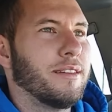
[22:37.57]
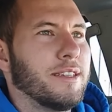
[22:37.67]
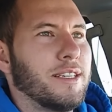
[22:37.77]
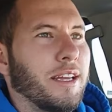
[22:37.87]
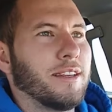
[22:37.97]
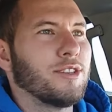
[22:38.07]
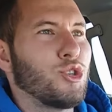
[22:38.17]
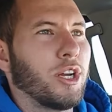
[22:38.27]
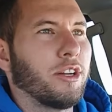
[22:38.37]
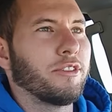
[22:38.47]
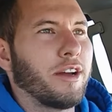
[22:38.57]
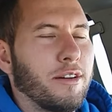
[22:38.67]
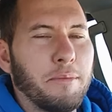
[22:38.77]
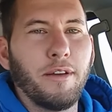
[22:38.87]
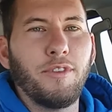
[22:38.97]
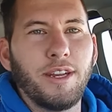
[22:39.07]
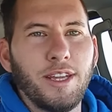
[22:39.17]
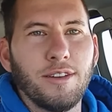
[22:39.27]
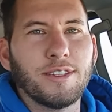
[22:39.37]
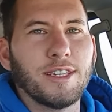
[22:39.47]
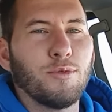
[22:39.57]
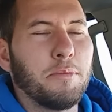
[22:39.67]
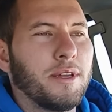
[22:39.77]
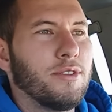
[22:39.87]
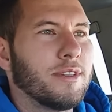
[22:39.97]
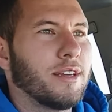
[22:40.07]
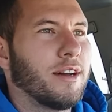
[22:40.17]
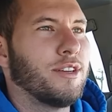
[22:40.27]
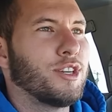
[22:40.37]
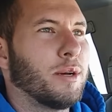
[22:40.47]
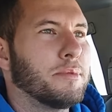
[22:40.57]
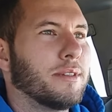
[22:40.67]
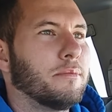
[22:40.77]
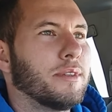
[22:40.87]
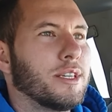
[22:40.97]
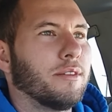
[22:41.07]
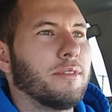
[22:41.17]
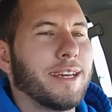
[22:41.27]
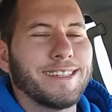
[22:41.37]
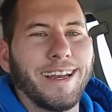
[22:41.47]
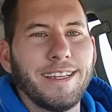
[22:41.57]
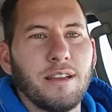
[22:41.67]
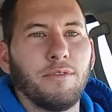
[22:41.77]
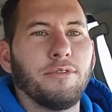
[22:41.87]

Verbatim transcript: seeing this trailer out on my videos because we'll be using it on jobs. So exciting stuff.